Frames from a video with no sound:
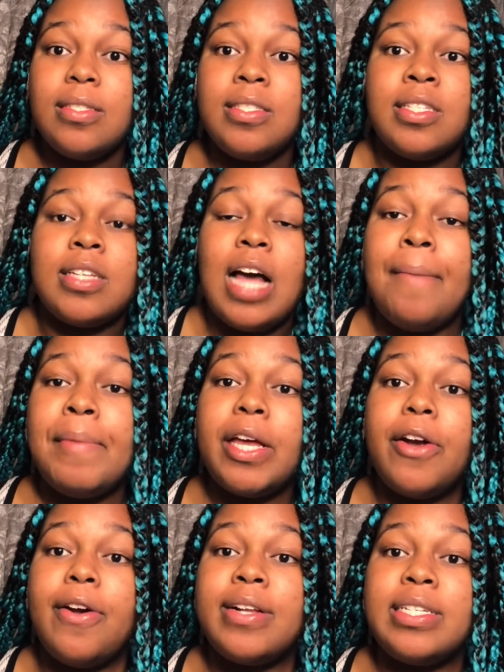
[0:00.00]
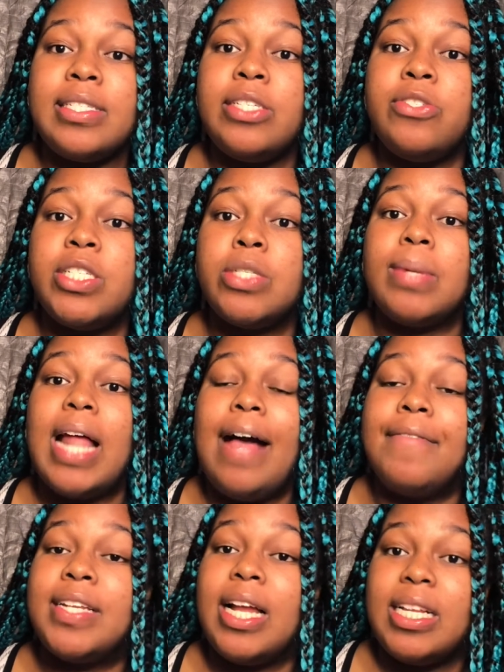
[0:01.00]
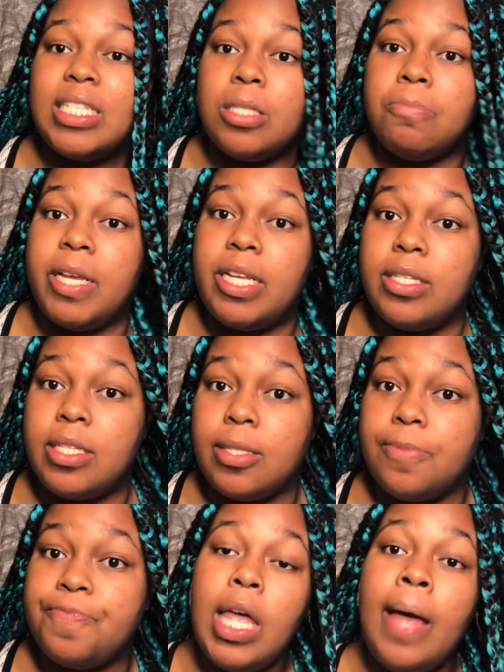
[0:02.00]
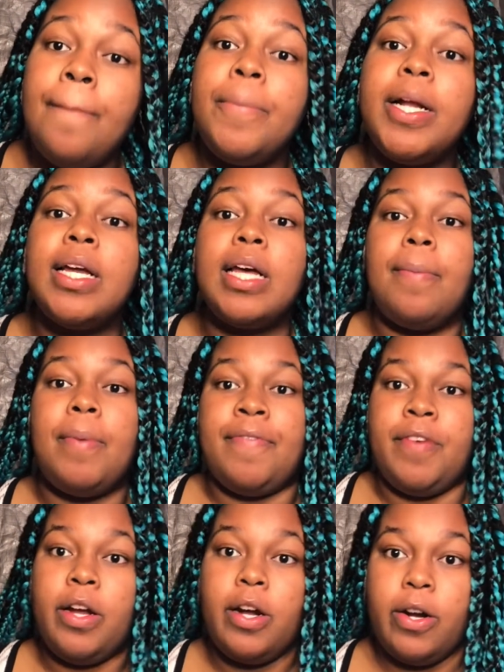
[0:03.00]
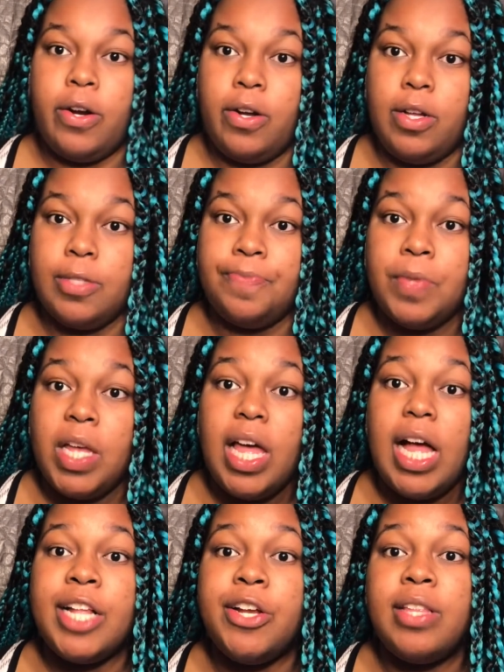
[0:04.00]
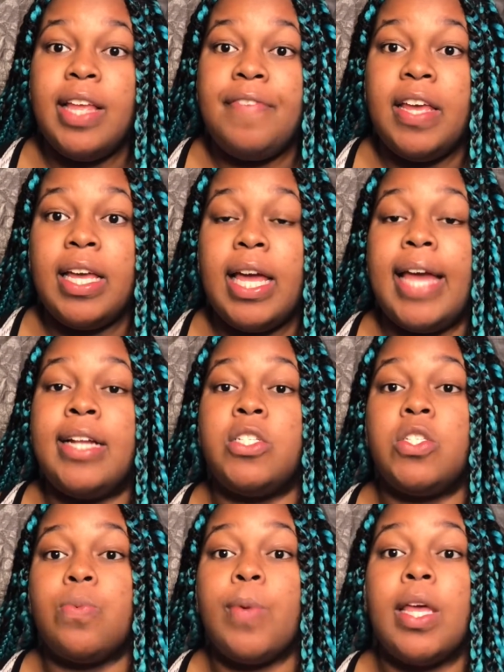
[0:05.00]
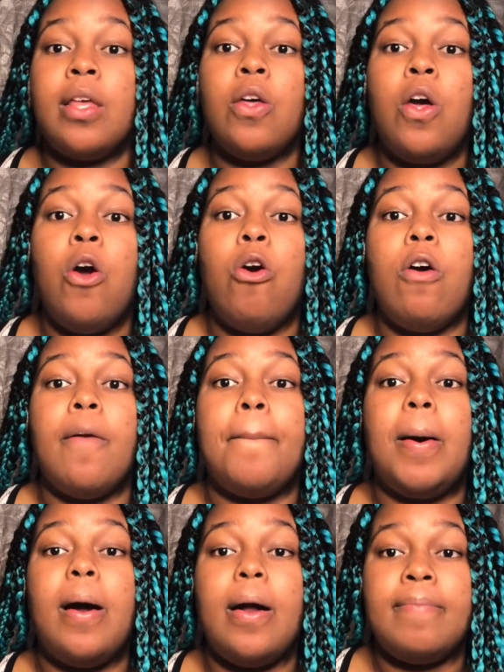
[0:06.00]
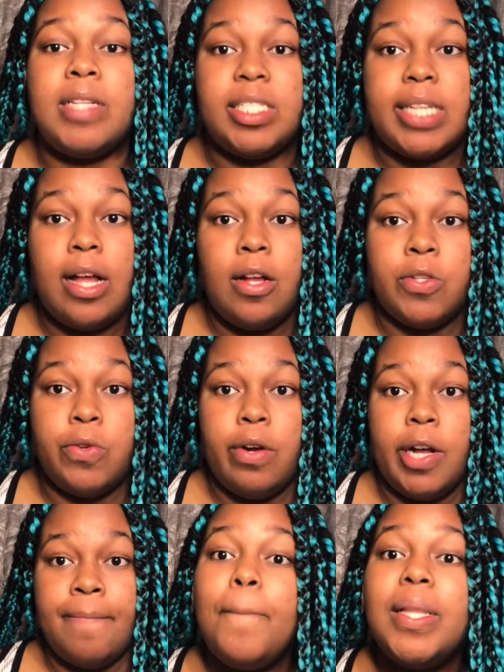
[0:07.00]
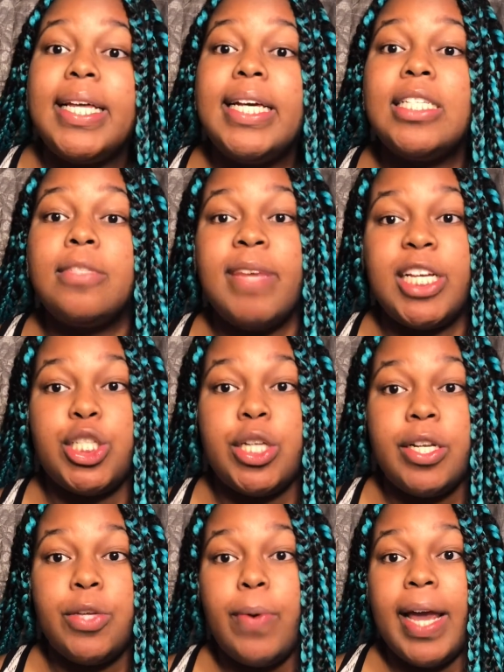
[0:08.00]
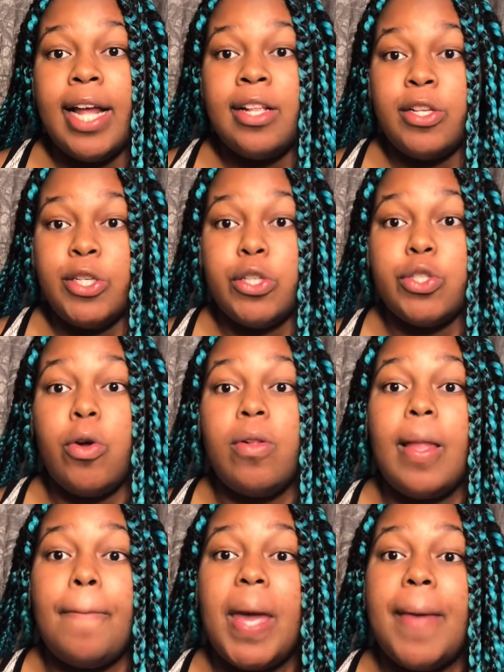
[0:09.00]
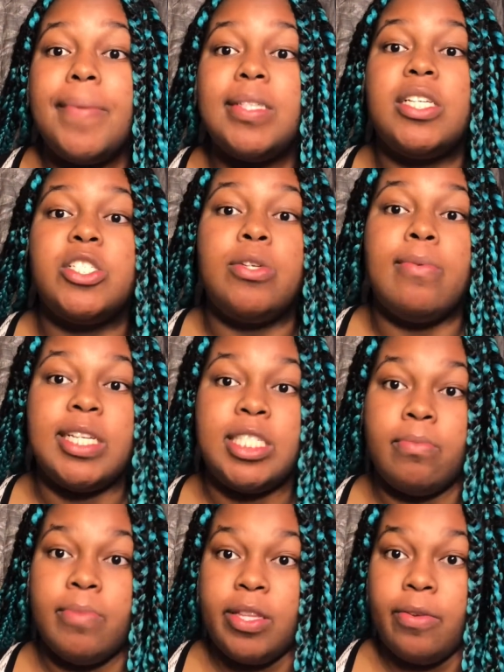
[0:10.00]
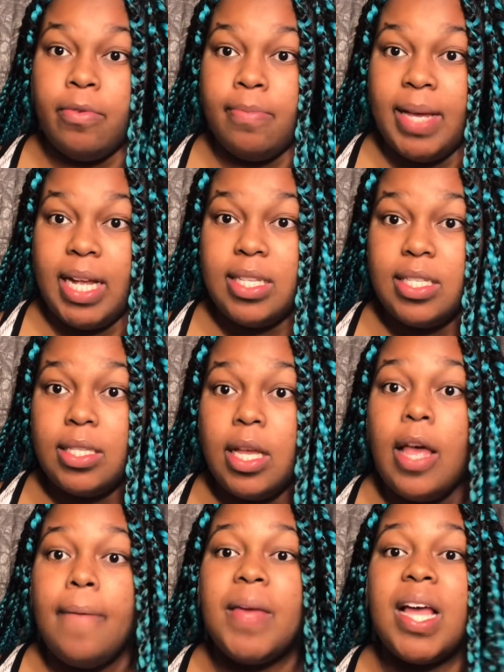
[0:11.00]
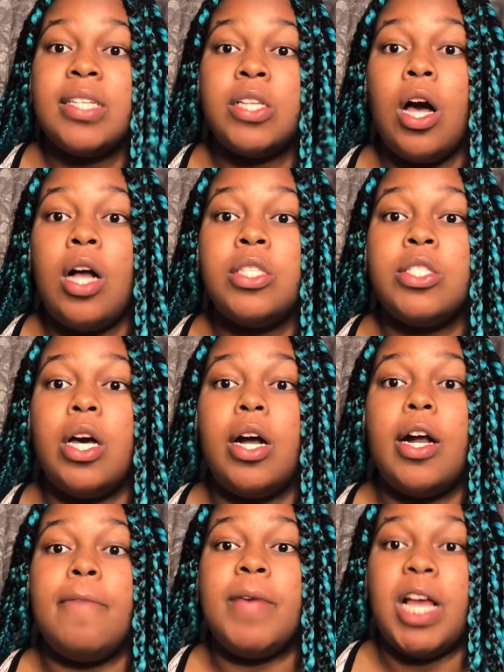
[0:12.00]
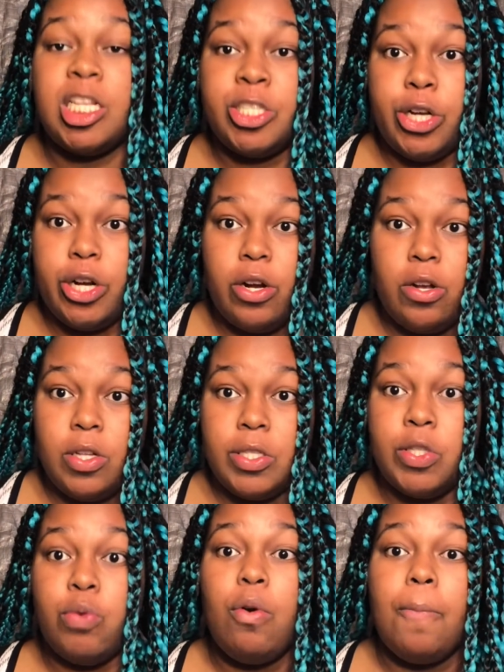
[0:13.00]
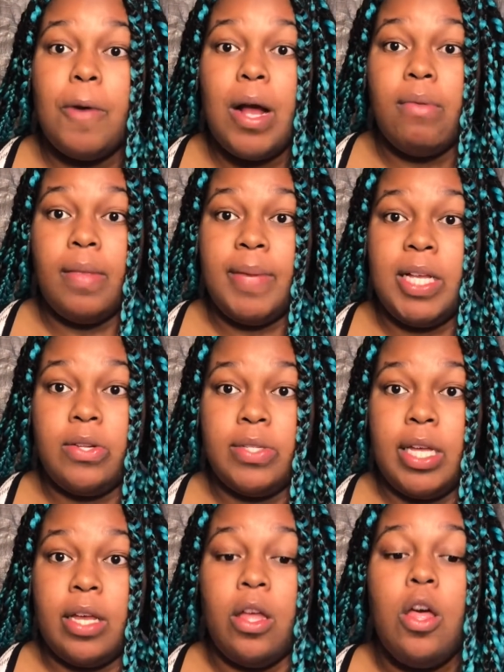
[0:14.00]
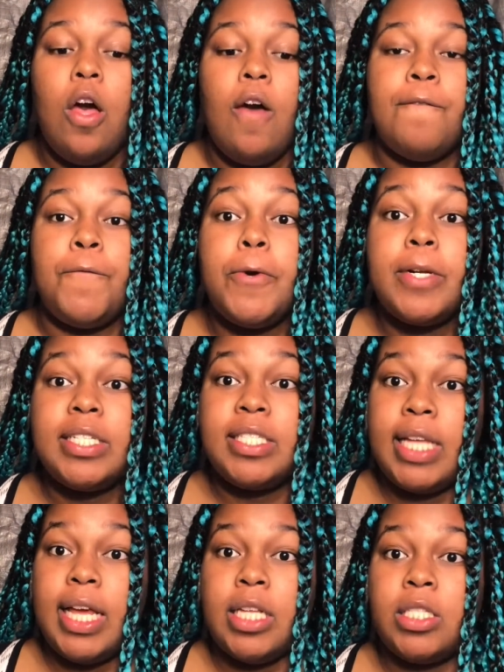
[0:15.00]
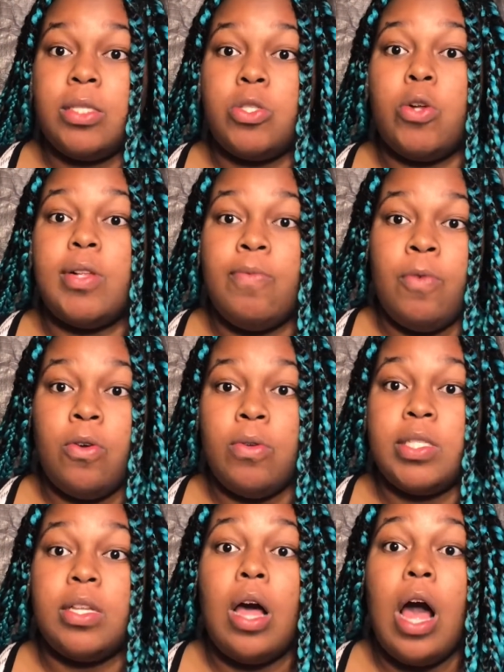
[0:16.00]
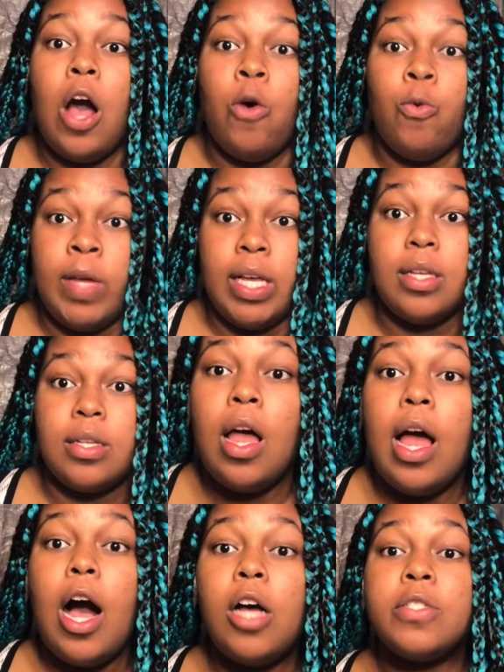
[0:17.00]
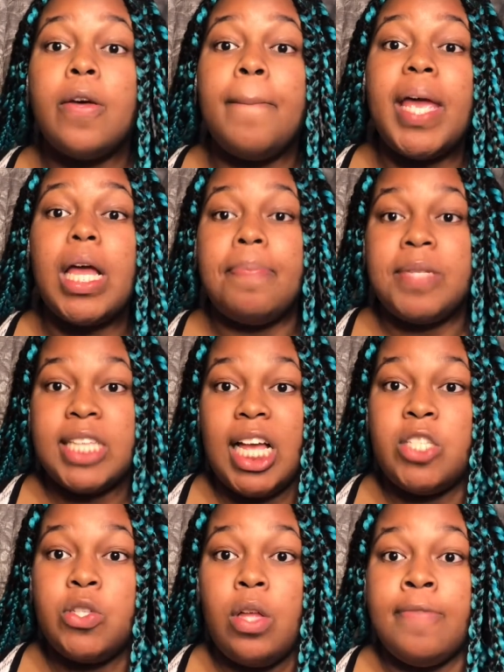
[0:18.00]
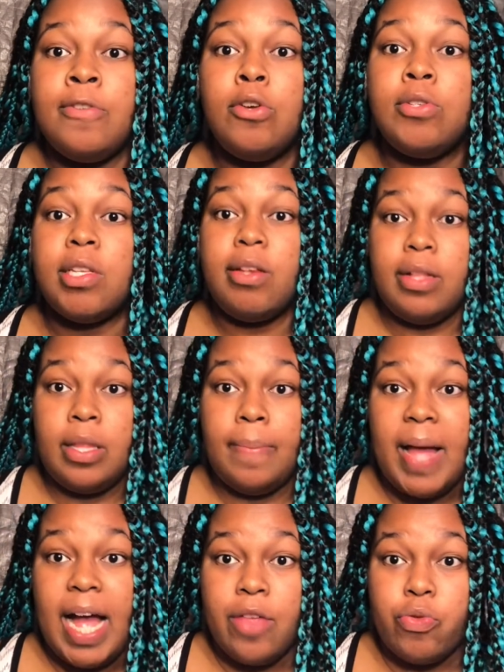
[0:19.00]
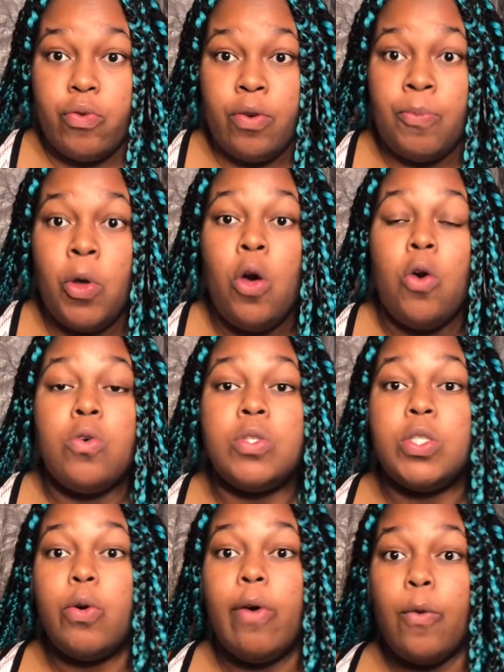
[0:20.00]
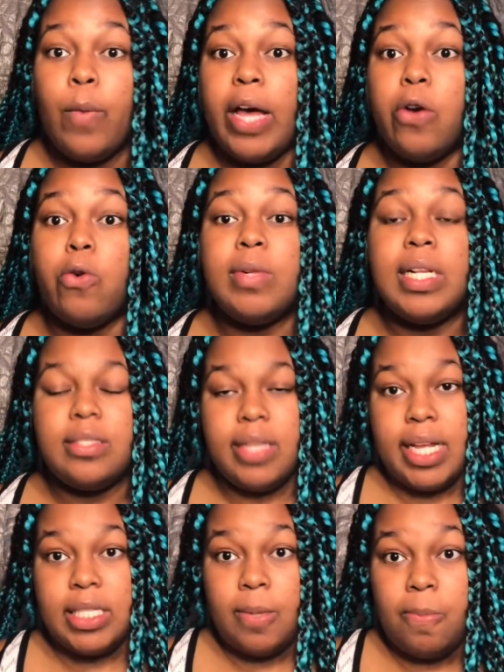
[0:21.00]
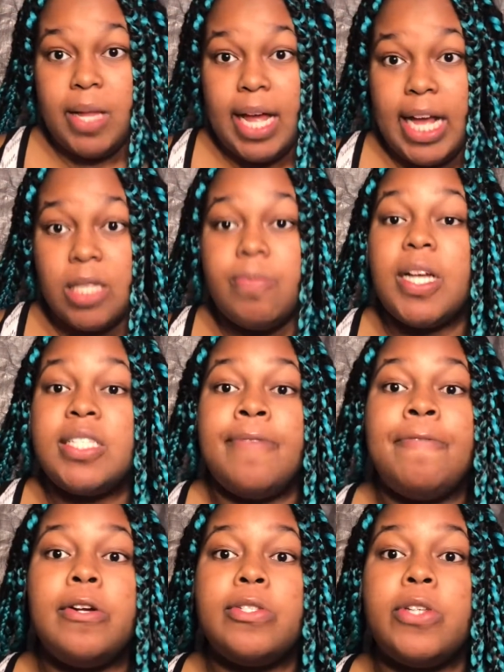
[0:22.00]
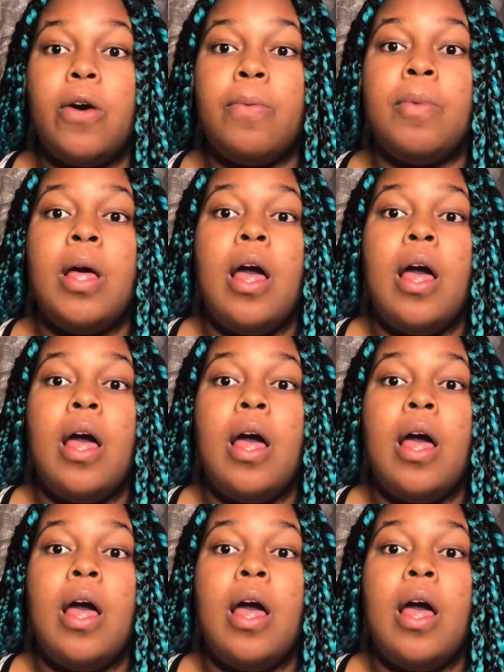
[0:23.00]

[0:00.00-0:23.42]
just common courtesy. You just want to have a nice space. And bringing up, if you're a girl and you're living in a suite or apartment style dorm, please make sure you handle your toilet paper situation with your roommates, because odds are, because you're girls, you will probably be using 4 to 6 toilet rolls a week. Also, make up a schedule of who's cleaning the bathroom, who's doing what, who needs to get supplies, because if you don't,